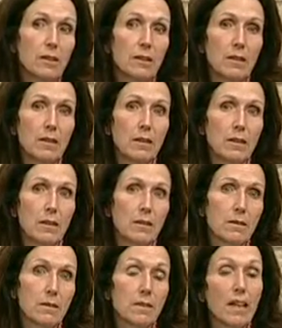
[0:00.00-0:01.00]
In a
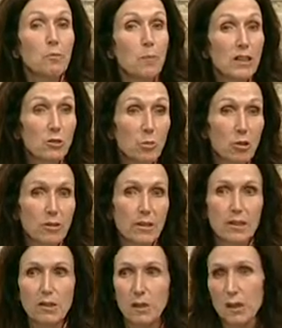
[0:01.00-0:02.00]
state-based
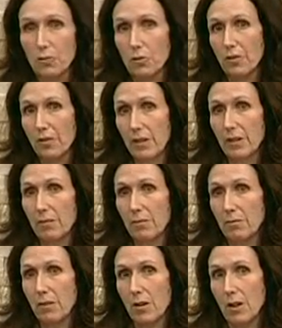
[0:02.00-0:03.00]
process, because we're
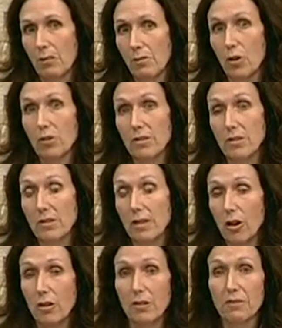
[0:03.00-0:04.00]

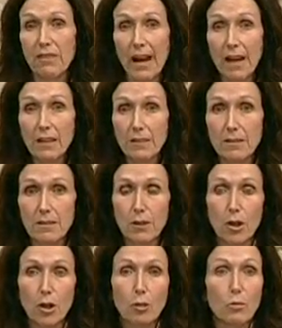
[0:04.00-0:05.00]
focusing on the facts,
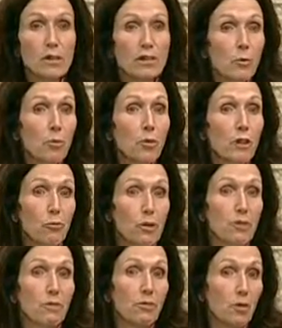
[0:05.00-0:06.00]
we separate
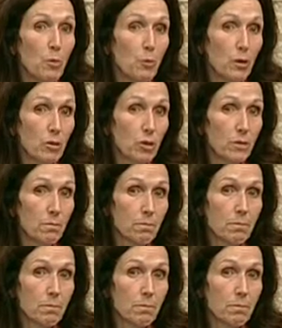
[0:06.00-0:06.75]
reason from emotion.